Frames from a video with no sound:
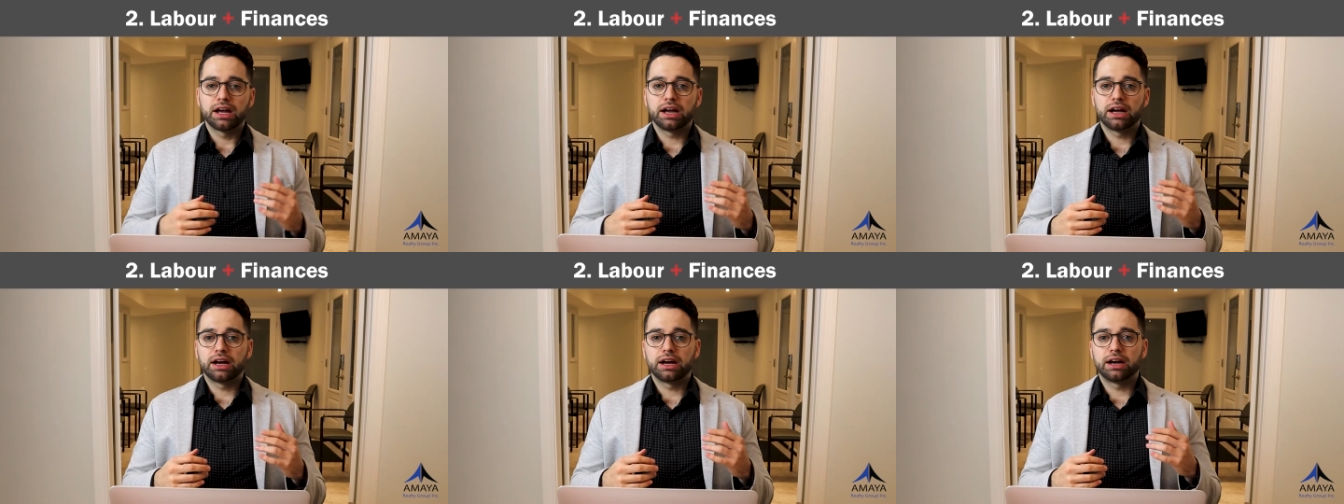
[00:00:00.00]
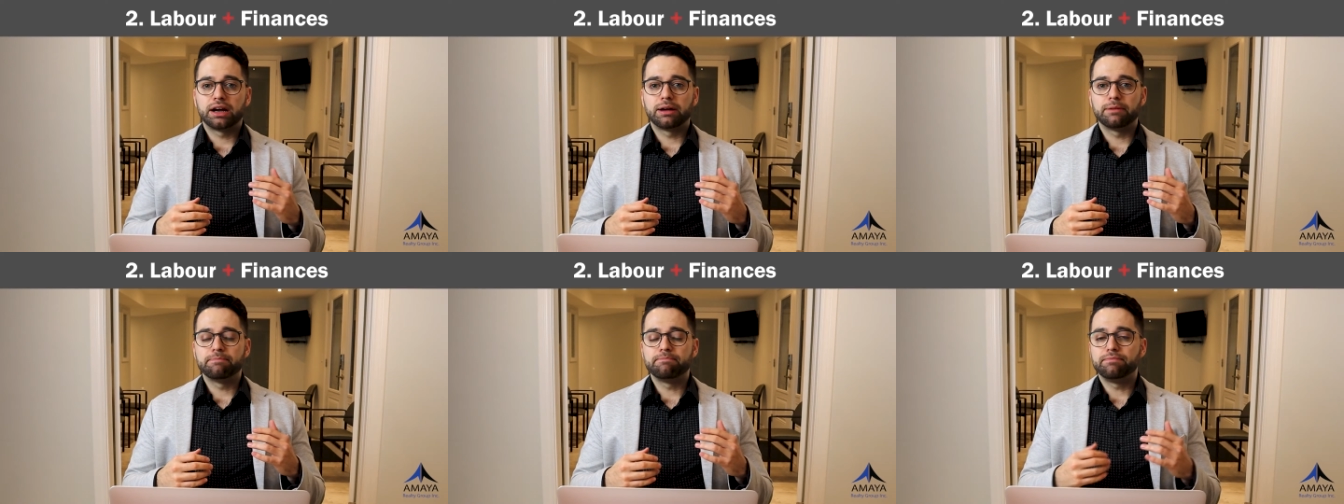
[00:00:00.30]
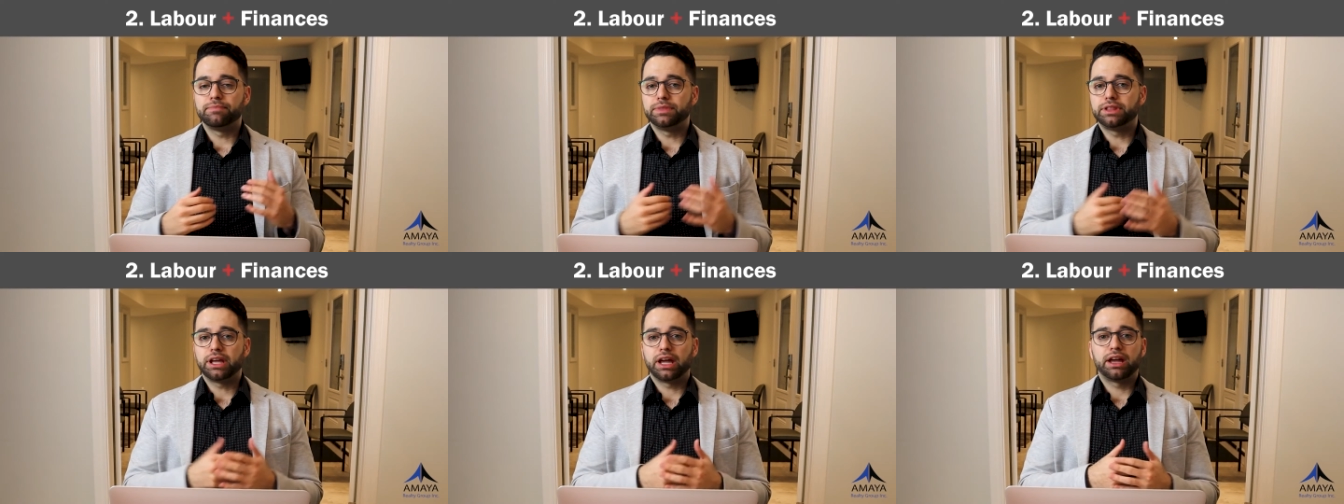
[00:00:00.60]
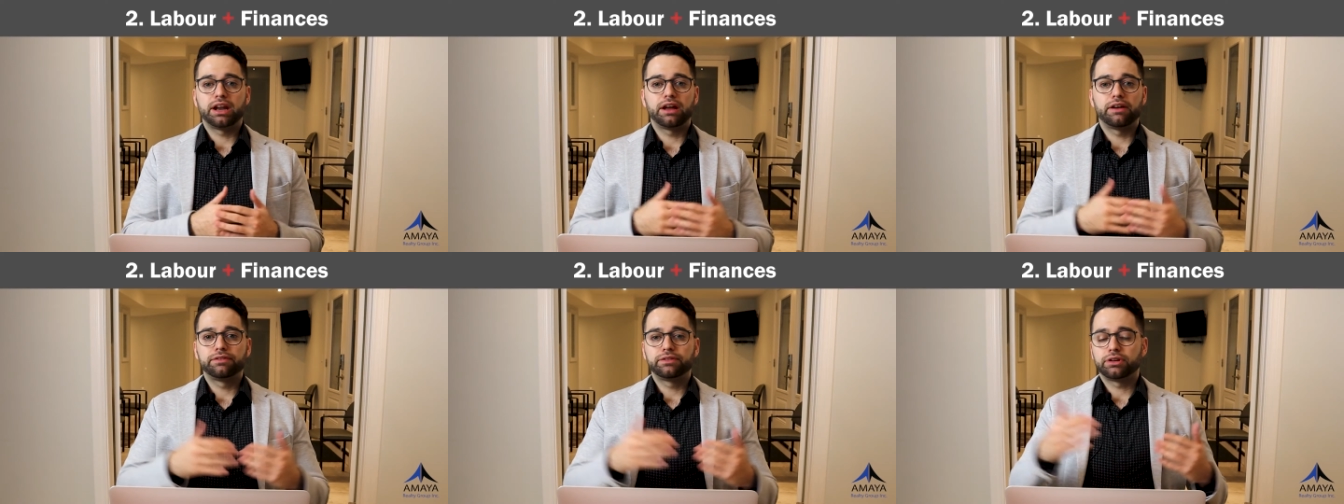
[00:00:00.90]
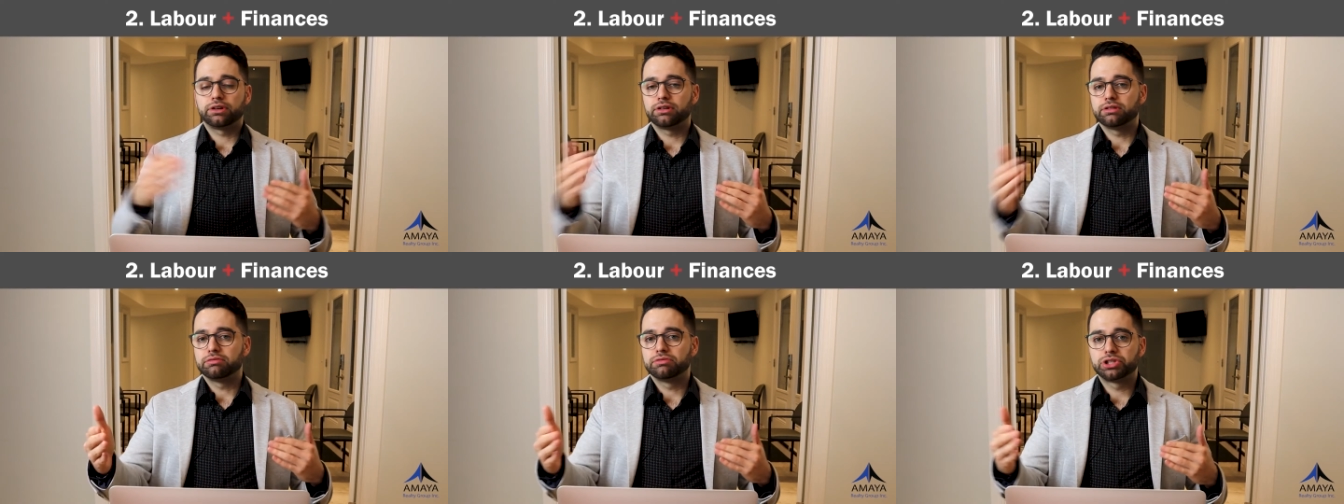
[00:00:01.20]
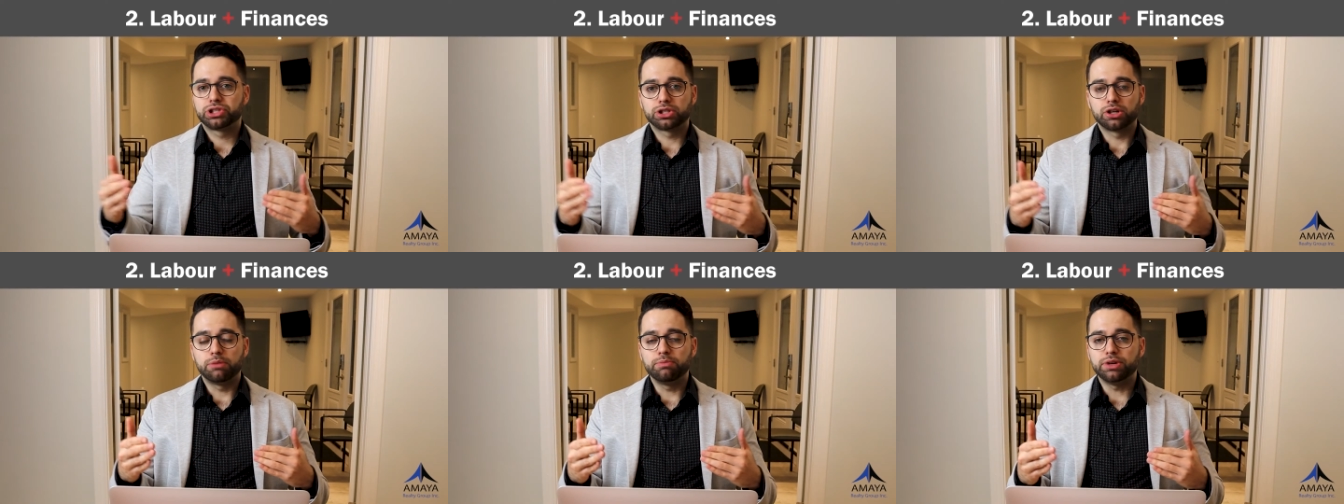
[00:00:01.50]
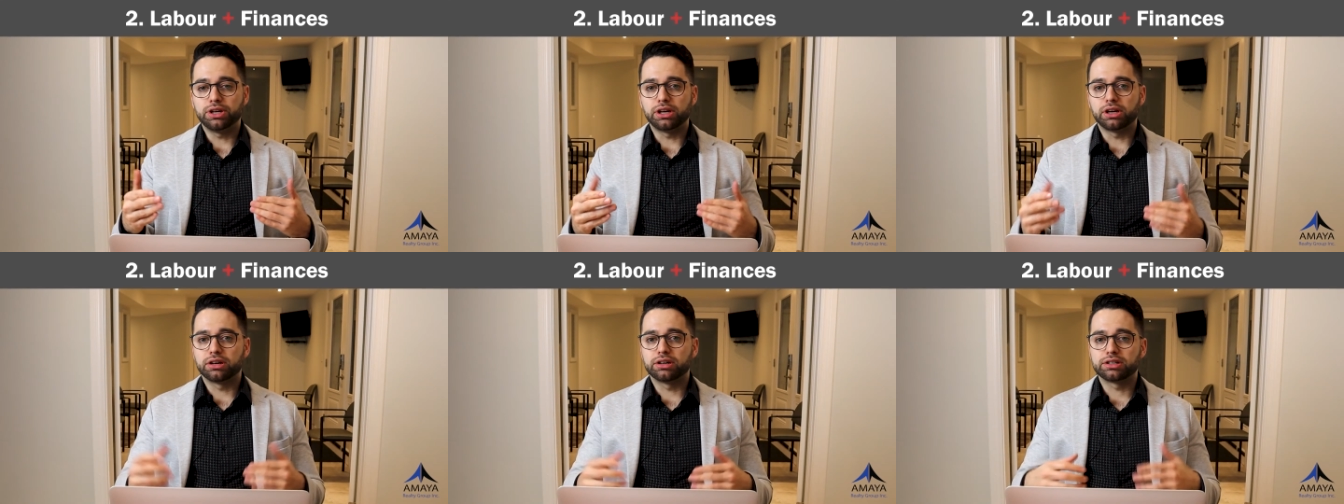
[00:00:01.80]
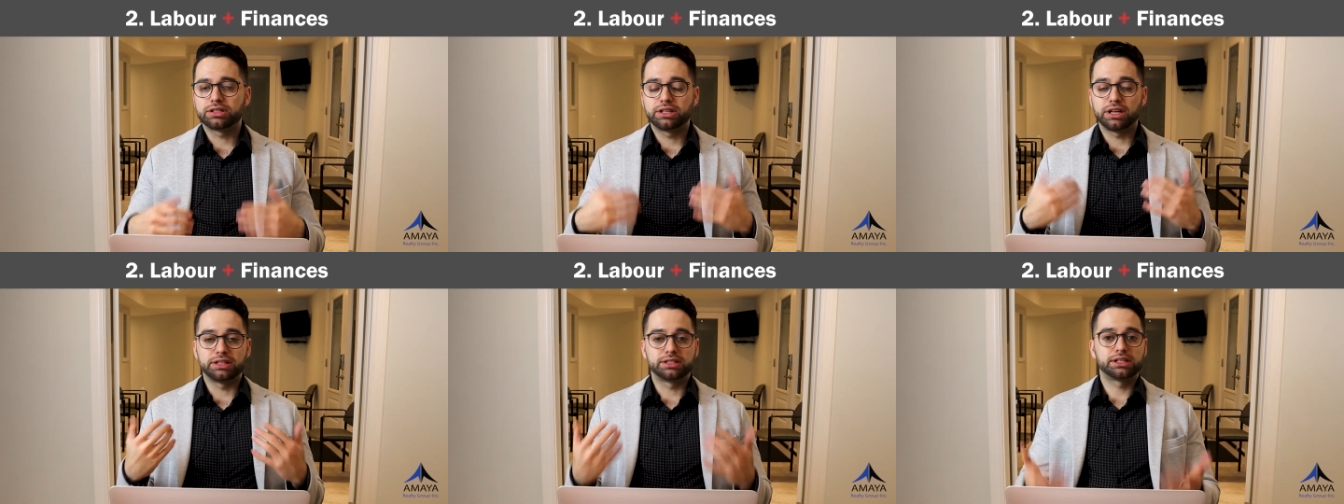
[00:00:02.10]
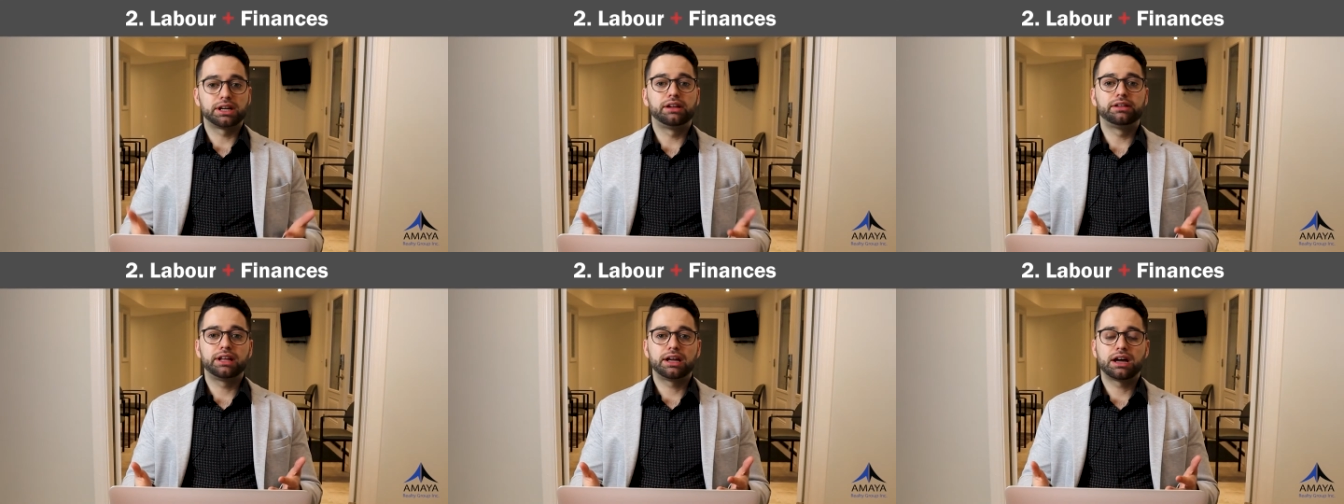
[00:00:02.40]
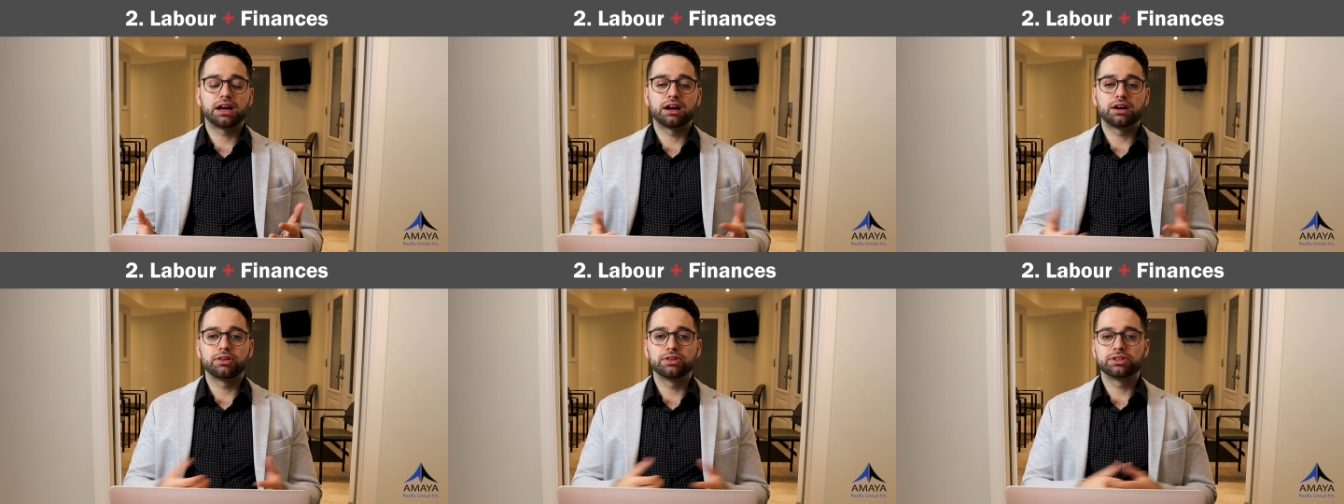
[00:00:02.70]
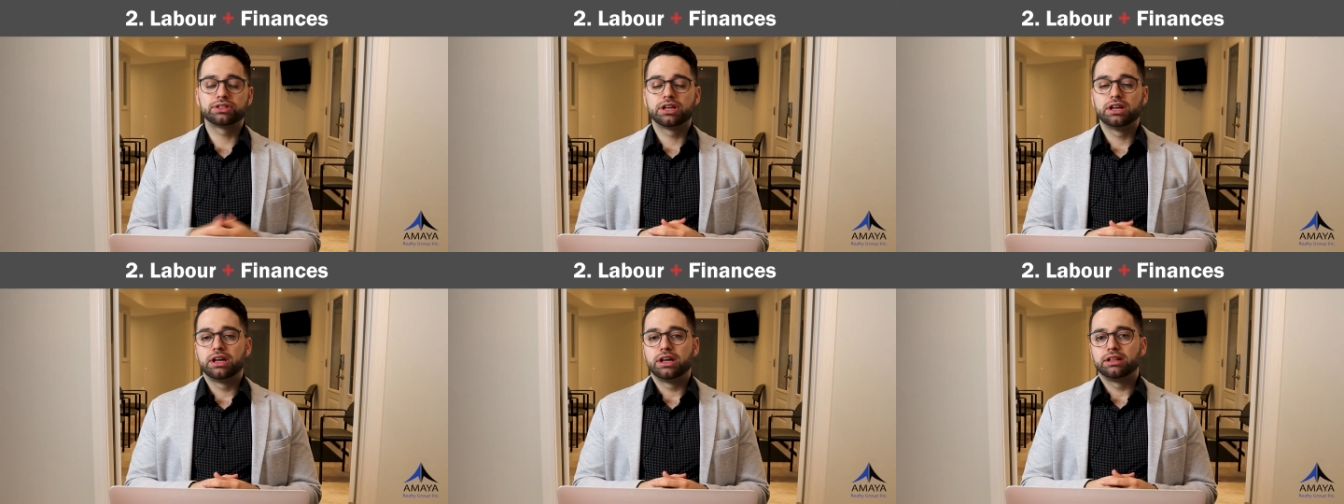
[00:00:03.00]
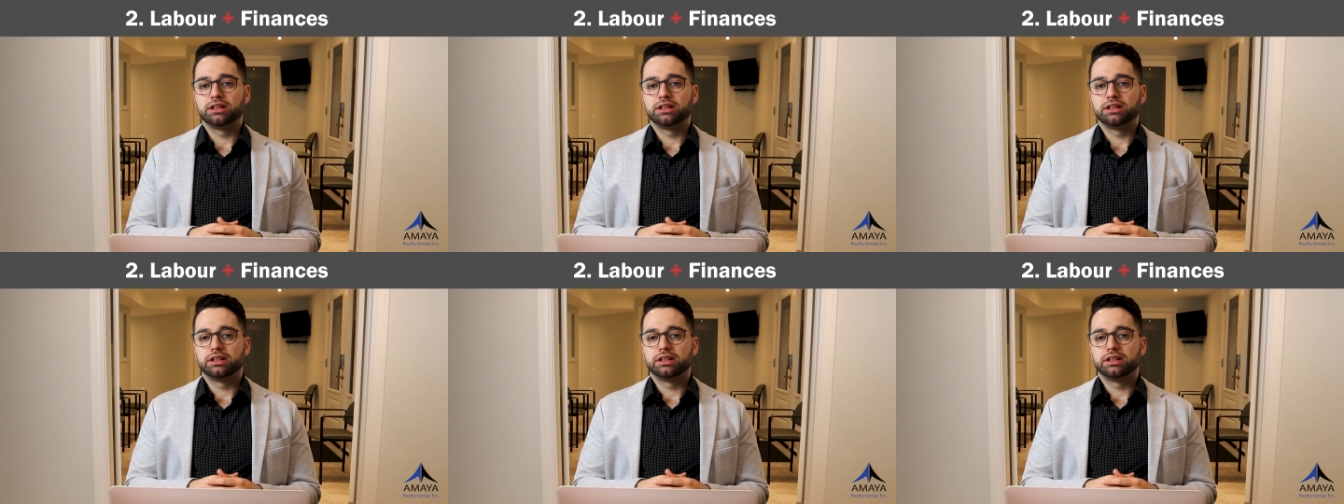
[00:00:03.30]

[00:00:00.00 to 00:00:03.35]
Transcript: Then after some years, they sell the house,